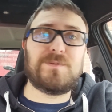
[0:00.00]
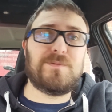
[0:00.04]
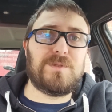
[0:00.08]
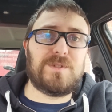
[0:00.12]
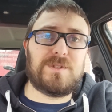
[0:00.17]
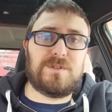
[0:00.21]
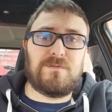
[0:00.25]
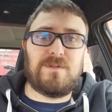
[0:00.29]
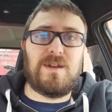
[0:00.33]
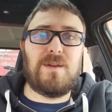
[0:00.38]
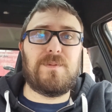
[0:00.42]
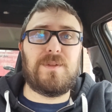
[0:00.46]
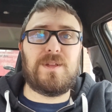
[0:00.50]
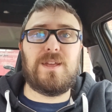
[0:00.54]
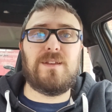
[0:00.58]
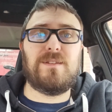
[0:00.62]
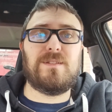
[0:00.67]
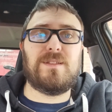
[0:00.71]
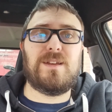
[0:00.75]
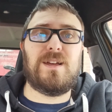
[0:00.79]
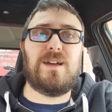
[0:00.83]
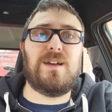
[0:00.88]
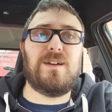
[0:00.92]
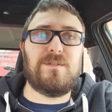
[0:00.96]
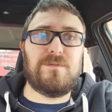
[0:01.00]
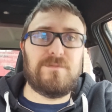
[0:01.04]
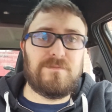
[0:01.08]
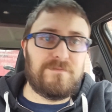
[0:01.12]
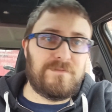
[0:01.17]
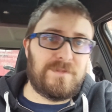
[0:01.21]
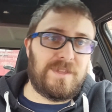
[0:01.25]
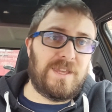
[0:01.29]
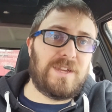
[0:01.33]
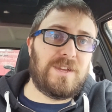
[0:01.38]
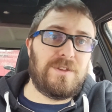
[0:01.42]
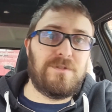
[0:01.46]
to replicate that, they
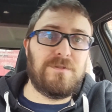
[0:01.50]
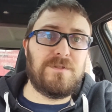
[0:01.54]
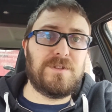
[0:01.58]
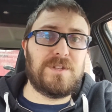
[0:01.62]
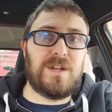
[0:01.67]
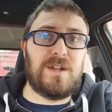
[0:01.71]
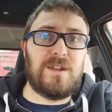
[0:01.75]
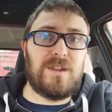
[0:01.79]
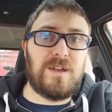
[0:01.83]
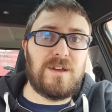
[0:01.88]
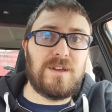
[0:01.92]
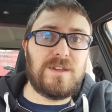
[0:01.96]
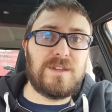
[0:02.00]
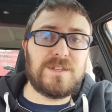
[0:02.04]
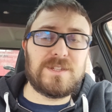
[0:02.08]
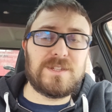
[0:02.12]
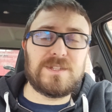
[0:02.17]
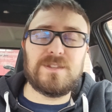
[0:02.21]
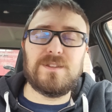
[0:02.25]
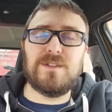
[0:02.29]
can use our lights.